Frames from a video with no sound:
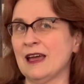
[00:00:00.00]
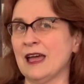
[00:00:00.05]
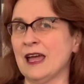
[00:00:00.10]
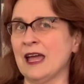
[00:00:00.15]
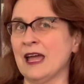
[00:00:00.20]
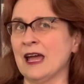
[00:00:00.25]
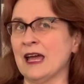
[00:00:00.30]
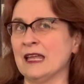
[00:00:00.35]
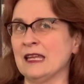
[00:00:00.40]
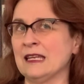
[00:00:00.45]

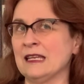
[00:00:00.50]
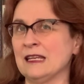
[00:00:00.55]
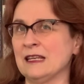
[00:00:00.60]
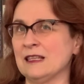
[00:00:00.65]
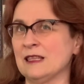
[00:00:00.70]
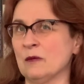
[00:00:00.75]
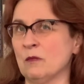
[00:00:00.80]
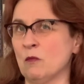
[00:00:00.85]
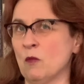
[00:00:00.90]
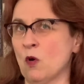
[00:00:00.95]
and
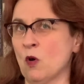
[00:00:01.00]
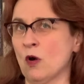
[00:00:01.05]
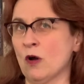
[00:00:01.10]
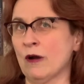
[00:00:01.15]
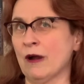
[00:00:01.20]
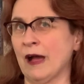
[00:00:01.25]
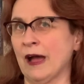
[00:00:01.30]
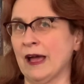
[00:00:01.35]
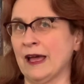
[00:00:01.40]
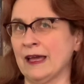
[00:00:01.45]
the
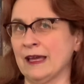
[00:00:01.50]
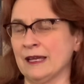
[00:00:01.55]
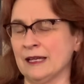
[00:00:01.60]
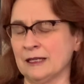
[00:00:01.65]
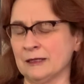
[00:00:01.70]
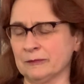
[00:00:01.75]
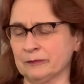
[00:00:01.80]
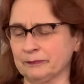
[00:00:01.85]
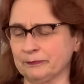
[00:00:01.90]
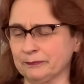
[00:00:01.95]
more
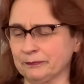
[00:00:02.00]
I